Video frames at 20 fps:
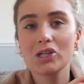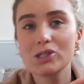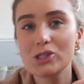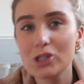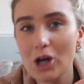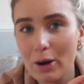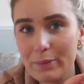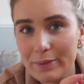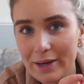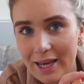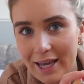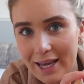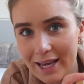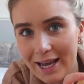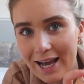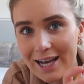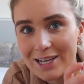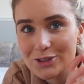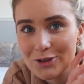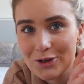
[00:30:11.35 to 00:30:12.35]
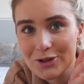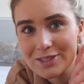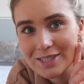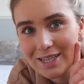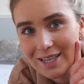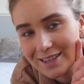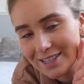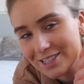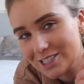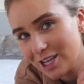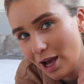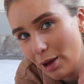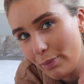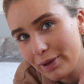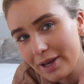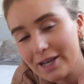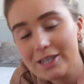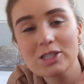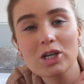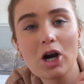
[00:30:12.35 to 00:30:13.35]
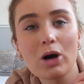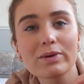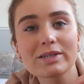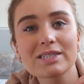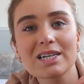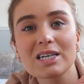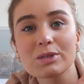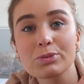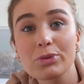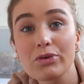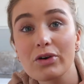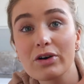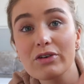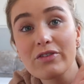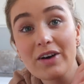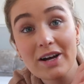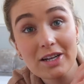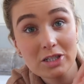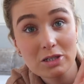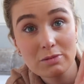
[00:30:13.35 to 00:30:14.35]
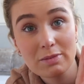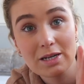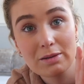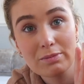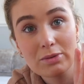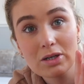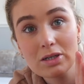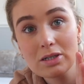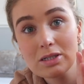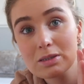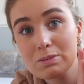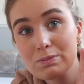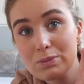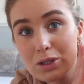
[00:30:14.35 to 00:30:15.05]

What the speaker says: Tommy has not seen this yet because he always tells me we've got far too many mugs,